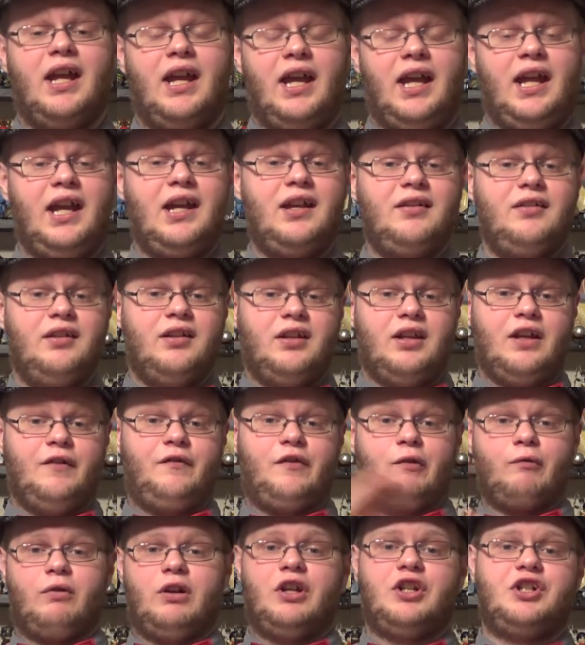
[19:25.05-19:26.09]
And if
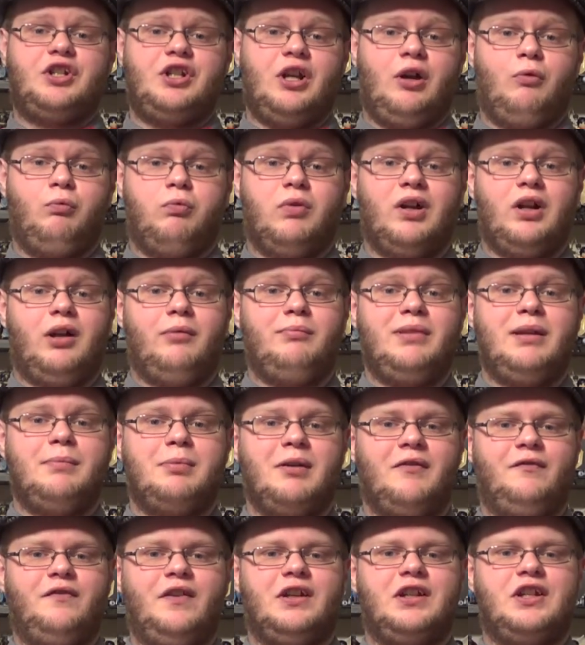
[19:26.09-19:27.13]
you want to share what
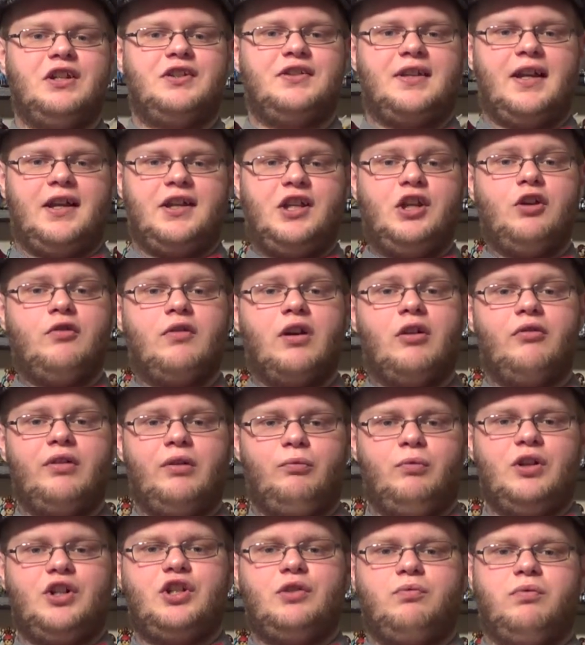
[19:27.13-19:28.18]
Amiibo figures that you own
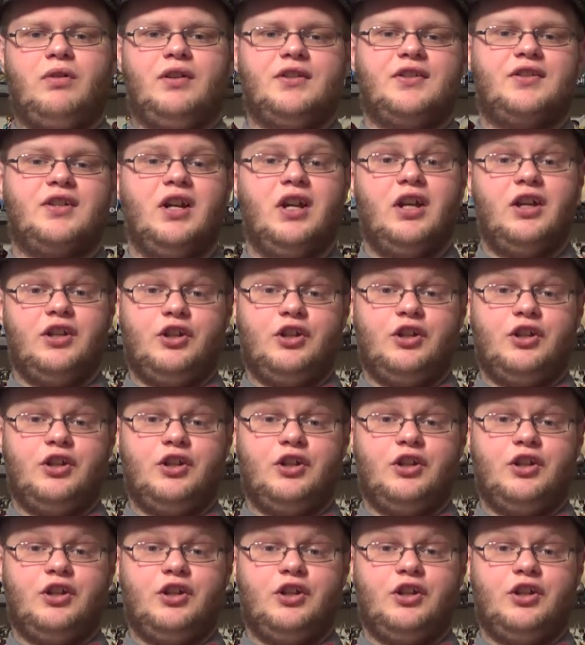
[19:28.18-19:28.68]
and which ones